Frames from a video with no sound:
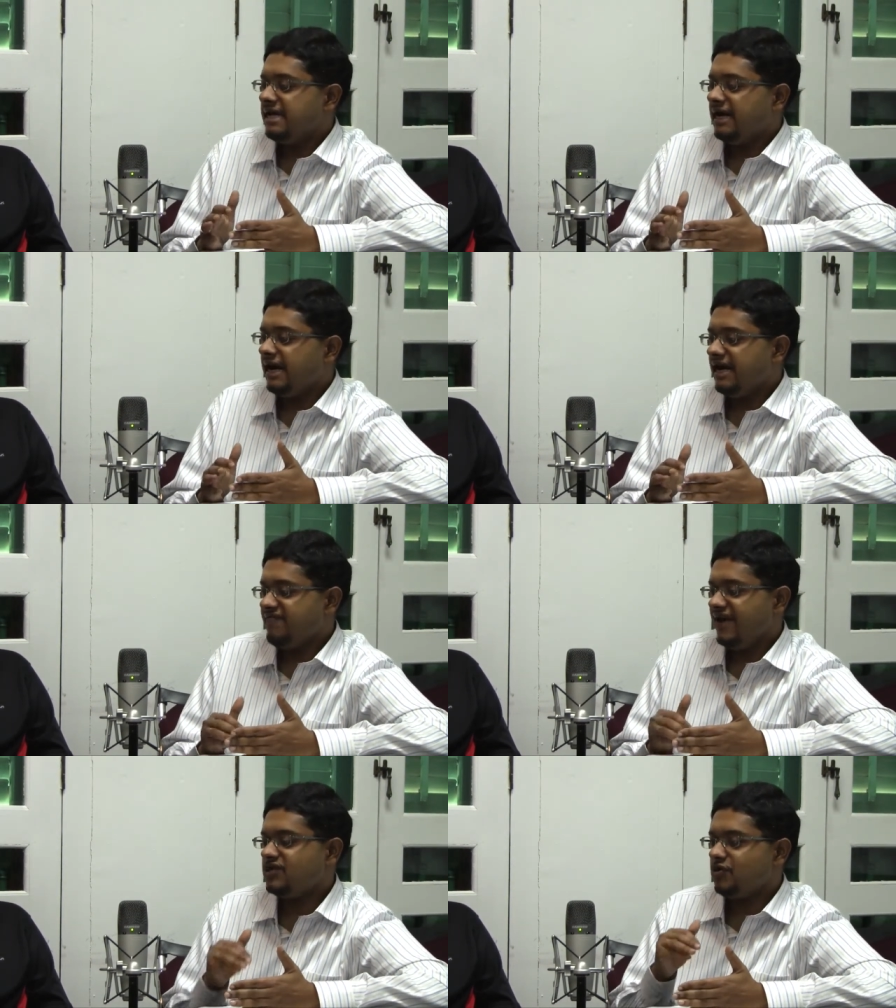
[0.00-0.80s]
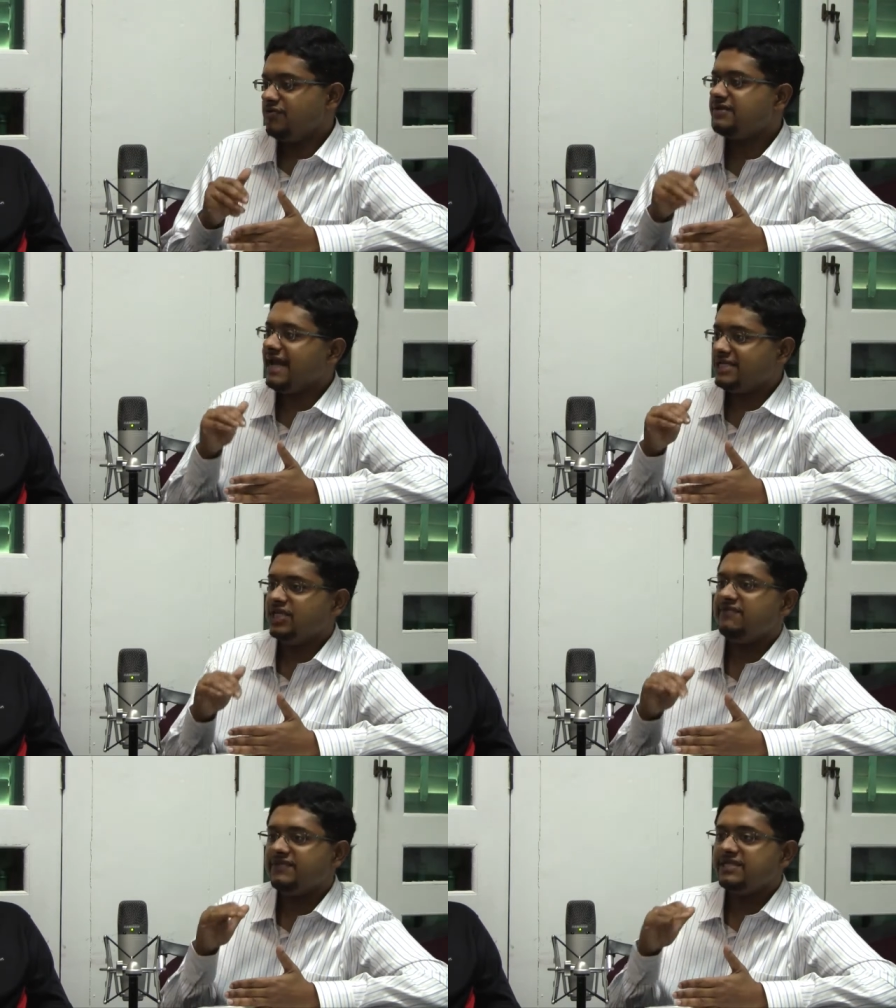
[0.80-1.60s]
if I don't
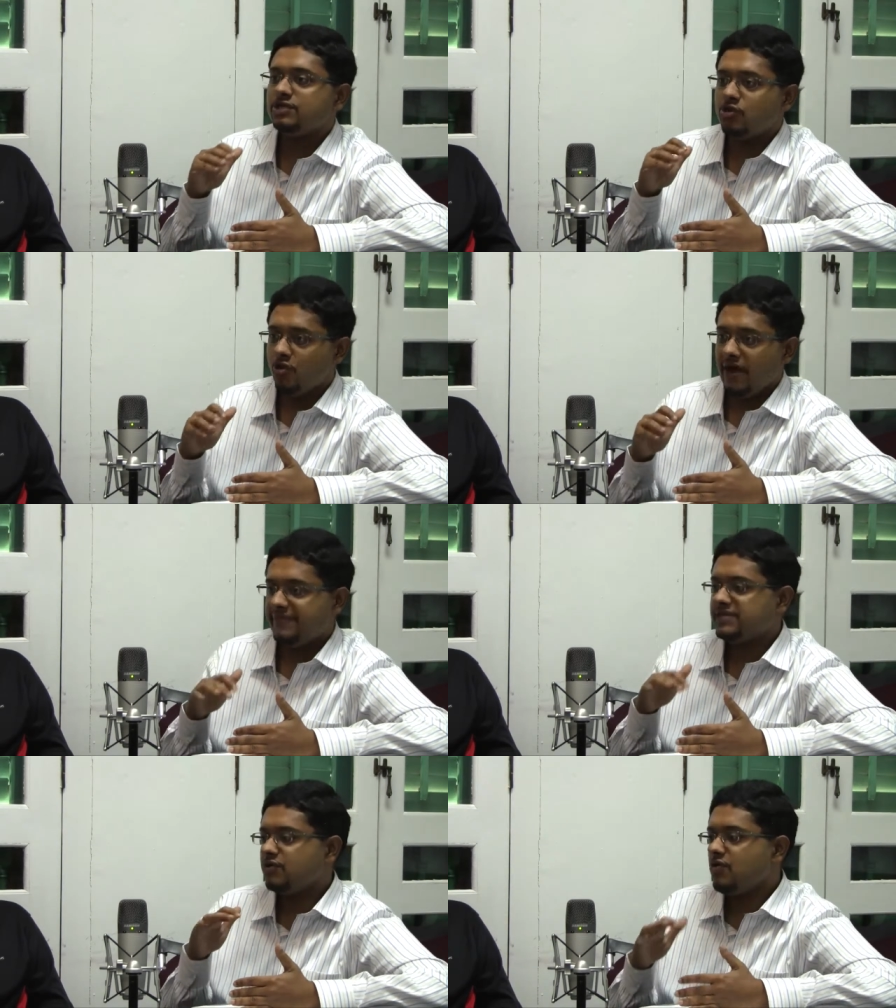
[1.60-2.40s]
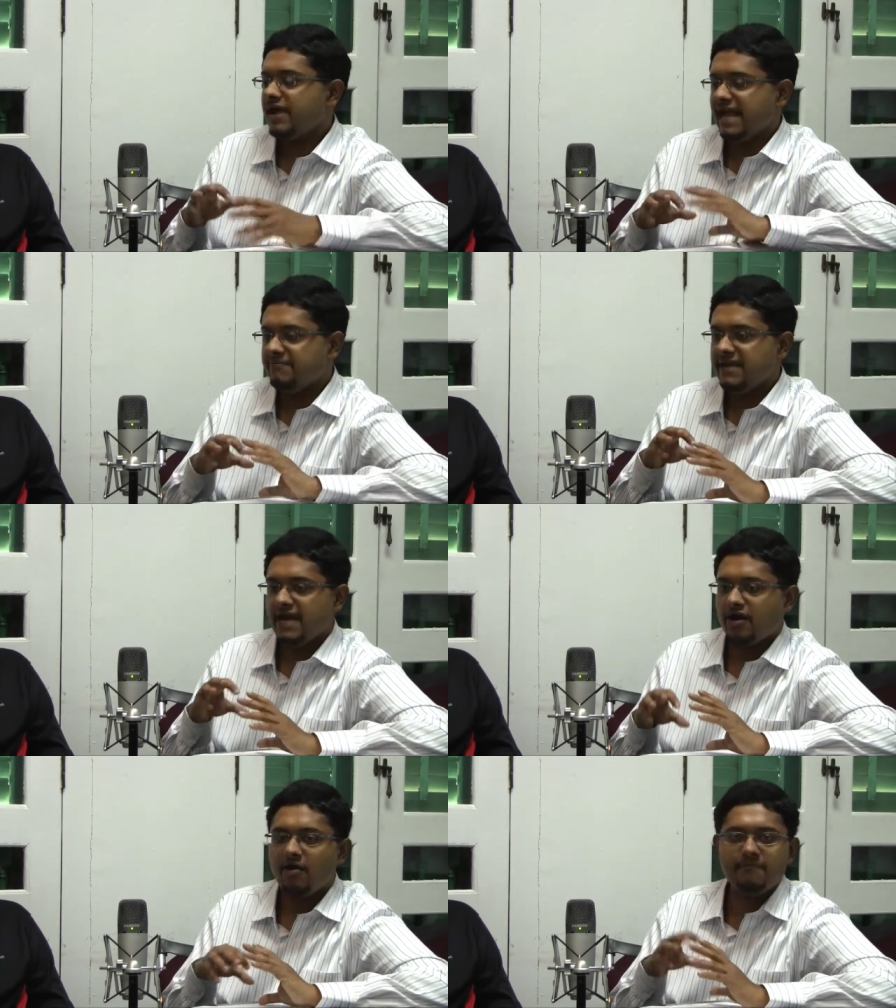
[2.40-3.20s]
achieve this score, and this score can be
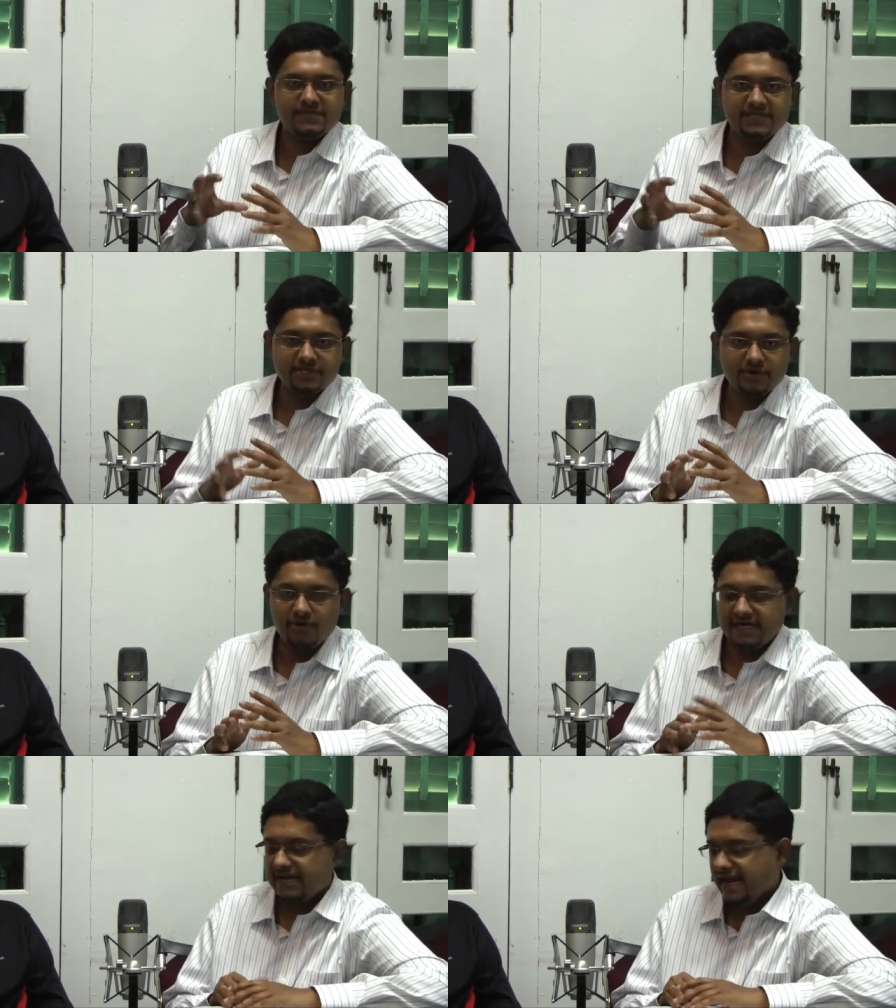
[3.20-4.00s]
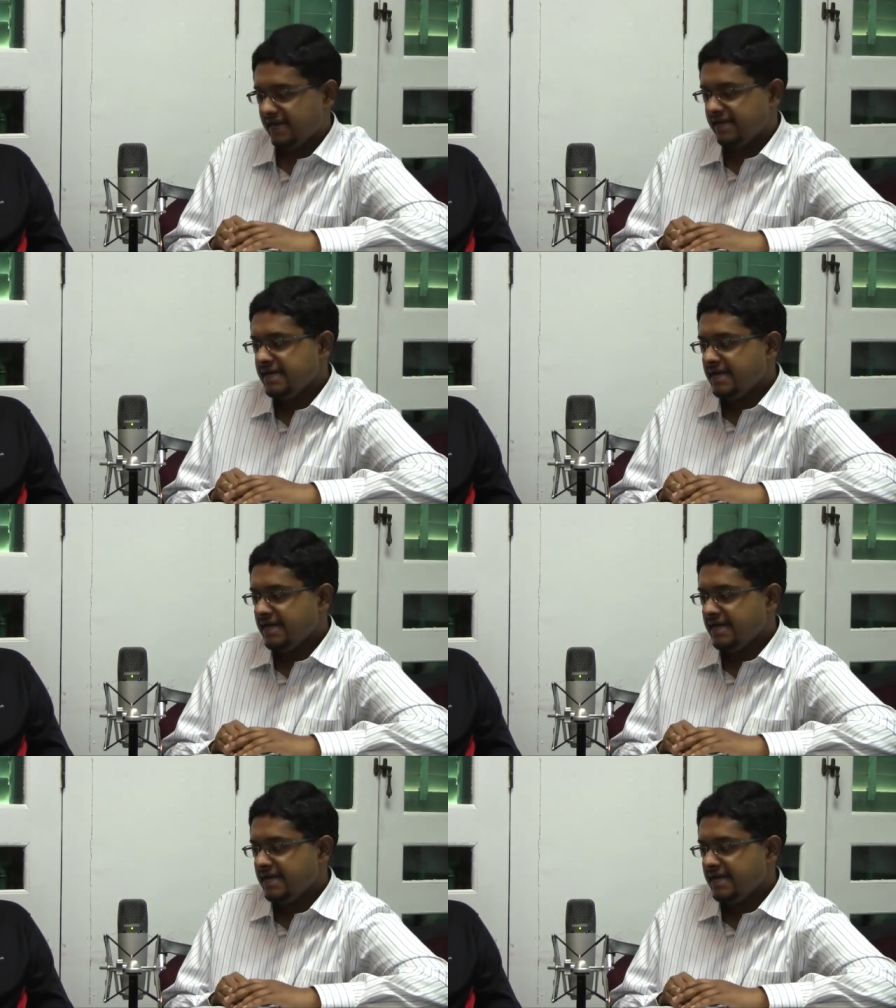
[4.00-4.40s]
a composite score, it can